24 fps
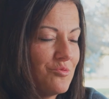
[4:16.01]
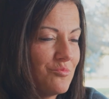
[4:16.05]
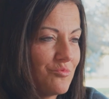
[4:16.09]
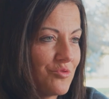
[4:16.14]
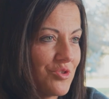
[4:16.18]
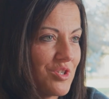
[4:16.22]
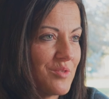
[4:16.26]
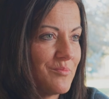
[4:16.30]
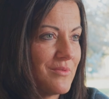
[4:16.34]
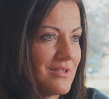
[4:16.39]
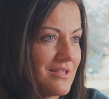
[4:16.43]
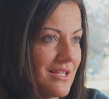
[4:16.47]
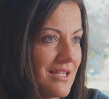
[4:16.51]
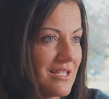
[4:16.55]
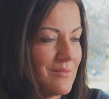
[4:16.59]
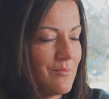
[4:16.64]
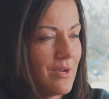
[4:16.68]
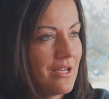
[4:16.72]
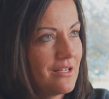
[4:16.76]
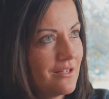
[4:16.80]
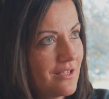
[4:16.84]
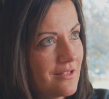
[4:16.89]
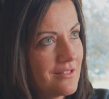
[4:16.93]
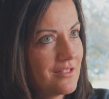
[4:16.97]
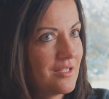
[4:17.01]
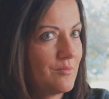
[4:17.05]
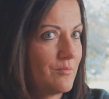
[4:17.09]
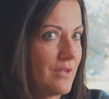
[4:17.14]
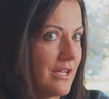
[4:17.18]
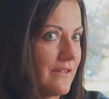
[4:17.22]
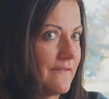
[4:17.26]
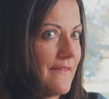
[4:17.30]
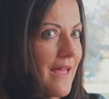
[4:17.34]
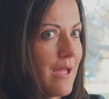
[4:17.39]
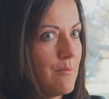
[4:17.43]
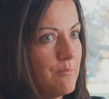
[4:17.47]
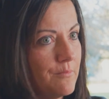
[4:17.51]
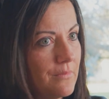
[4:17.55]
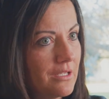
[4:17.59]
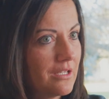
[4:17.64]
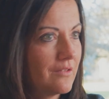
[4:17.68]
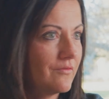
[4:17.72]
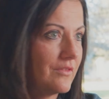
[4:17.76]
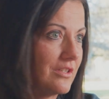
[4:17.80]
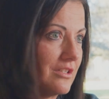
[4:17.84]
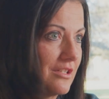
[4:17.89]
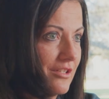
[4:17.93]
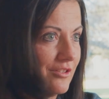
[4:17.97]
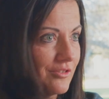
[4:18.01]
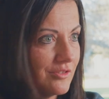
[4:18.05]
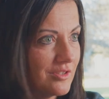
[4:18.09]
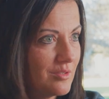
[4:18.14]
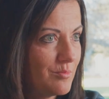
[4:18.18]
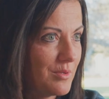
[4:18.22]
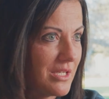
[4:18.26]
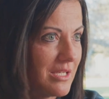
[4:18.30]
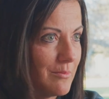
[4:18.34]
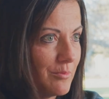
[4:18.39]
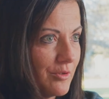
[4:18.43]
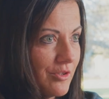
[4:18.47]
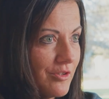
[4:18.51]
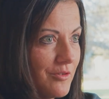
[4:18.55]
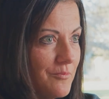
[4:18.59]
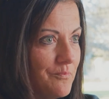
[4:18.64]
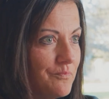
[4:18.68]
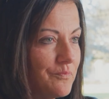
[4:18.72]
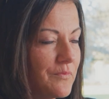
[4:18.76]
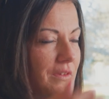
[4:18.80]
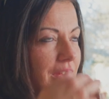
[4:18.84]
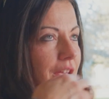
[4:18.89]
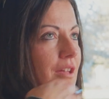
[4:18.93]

Christmas lights might not seem like that big of a deal to people,